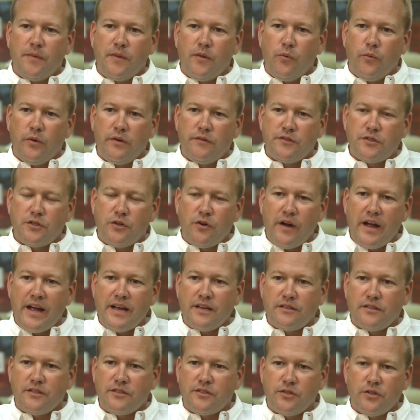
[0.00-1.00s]
We've
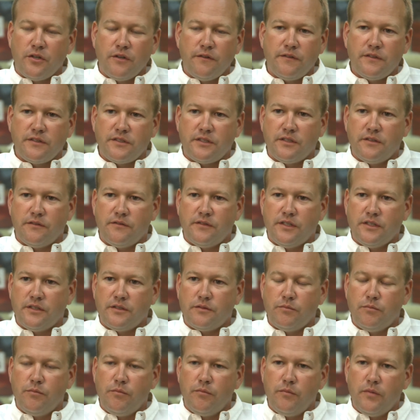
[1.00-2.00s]
scratched the surface of
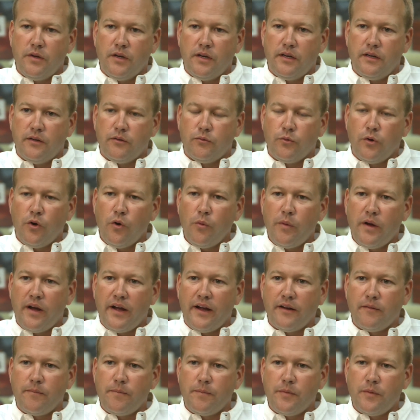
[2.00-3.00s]
this
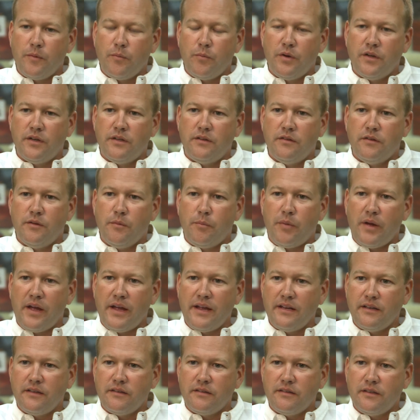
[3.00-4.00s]
rollback, but the
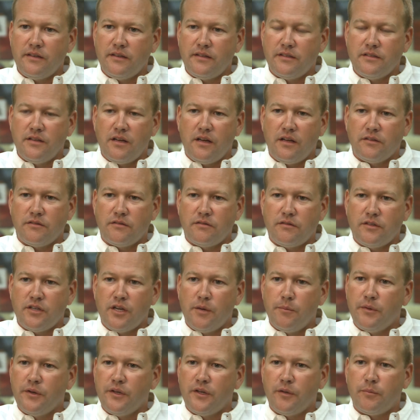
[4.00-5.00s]
paint is not
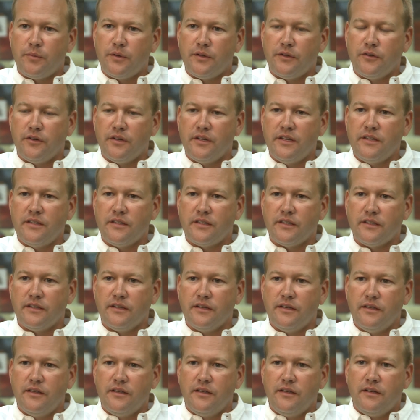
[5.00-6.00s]
coming up underneath it,
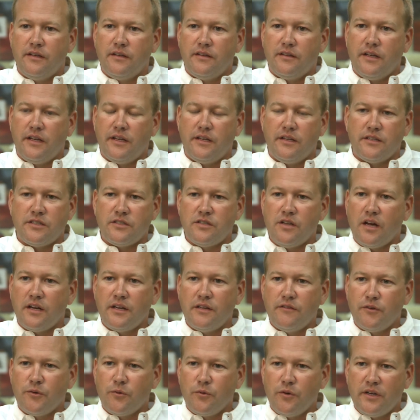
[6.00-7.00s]
and it's not
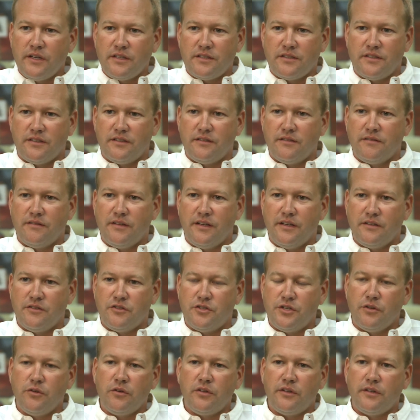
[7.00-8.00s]
even rusted. And
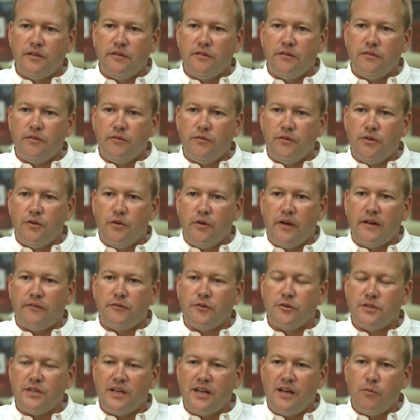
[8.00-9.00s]
generally, you know,
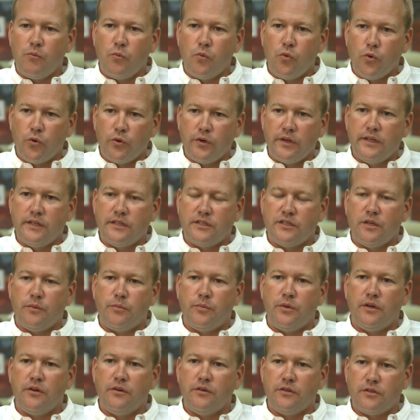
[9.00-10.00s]
after time, water gets
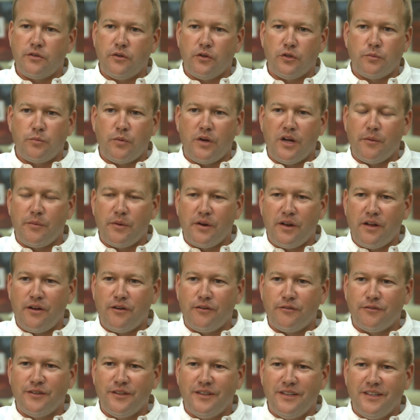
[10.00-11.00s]
up under it, starts popping
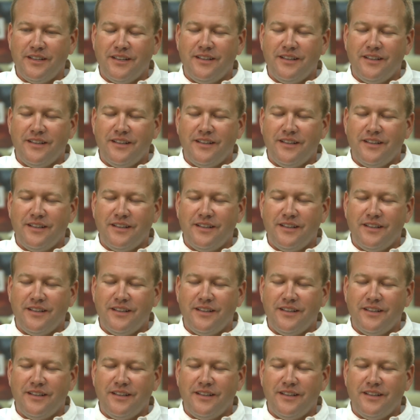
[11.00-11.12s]
off.